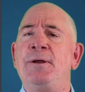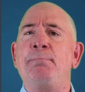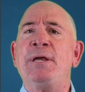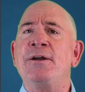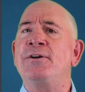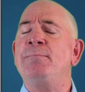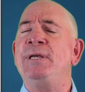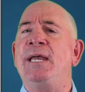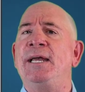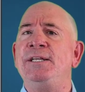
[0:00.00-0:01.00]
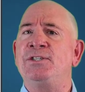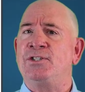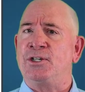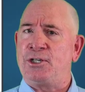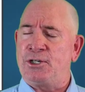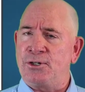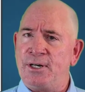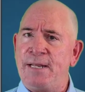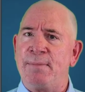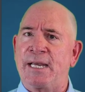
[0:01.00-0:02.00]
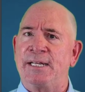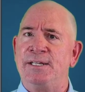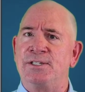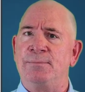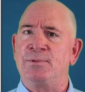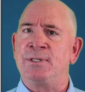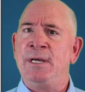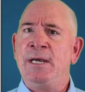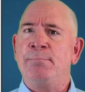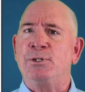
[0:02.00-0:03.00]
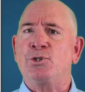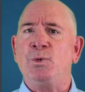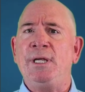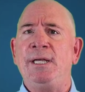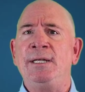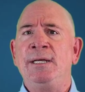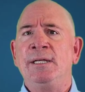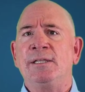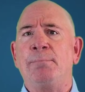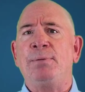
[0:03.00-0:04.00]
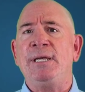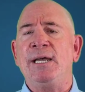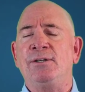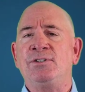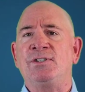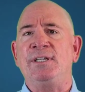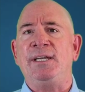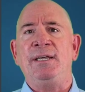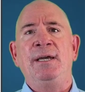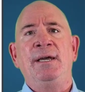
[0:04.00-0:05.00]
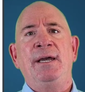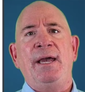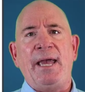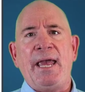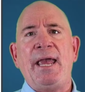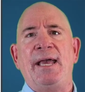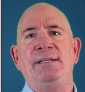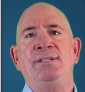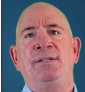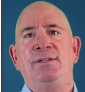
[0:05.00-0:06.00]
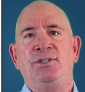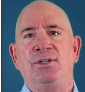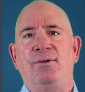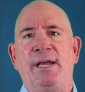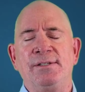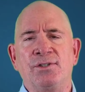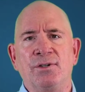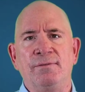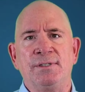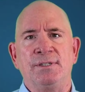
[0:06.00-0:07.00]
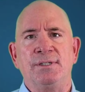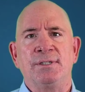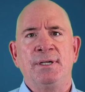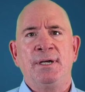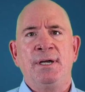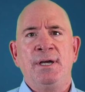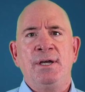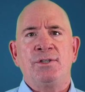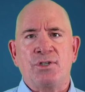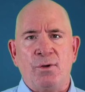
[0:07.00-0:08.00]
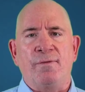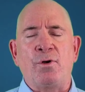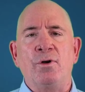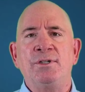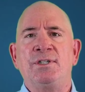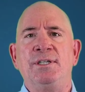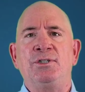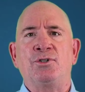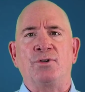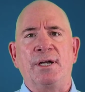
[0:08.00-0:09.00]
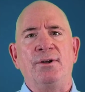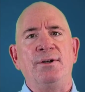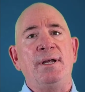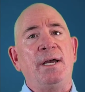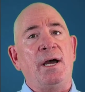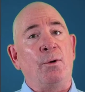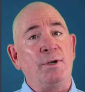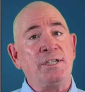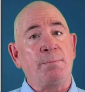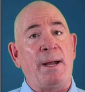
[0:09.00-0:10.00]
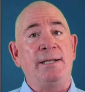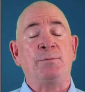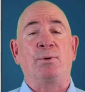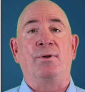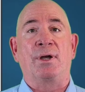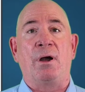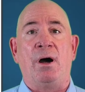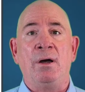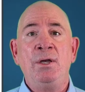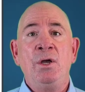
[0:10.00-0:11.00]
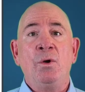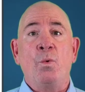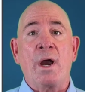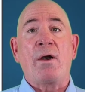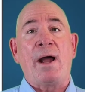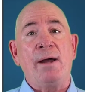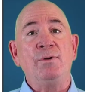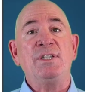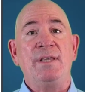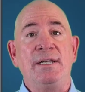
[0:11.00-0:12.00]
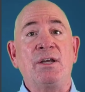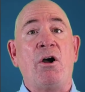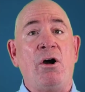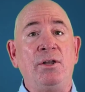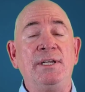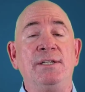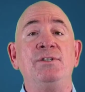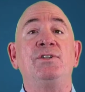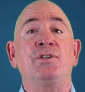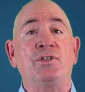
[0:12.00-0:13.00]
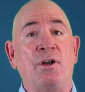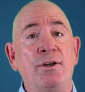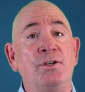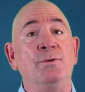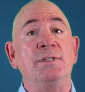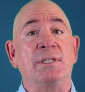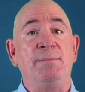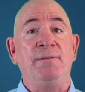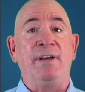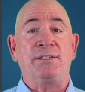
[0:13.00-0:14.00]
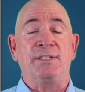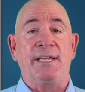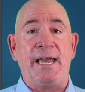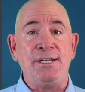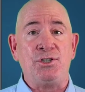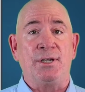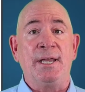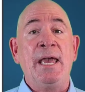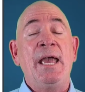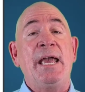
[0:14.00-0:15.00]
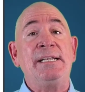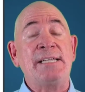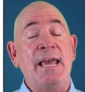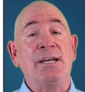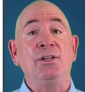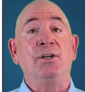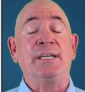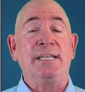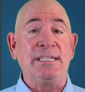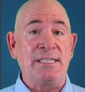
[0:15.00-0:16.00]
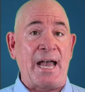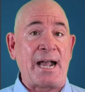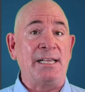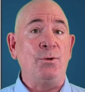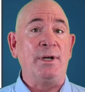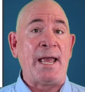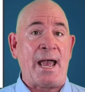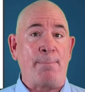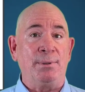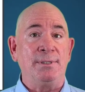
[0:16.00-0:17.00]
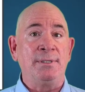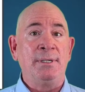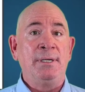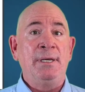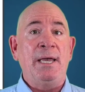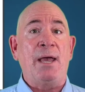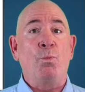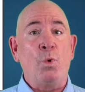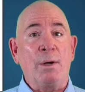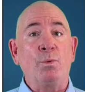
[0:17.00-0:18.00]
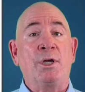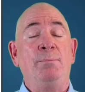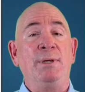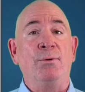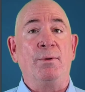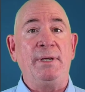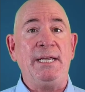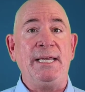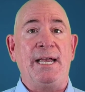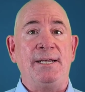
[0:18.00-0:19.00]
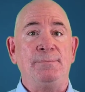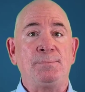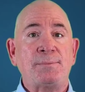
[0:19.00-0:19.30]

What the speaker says: appear to be any security mechanisms between the PLC and the Shodan services. So of course this triggered a response protocol where I was then called in to start doing some investigation and take a look at exactly what happened and what could be remediated.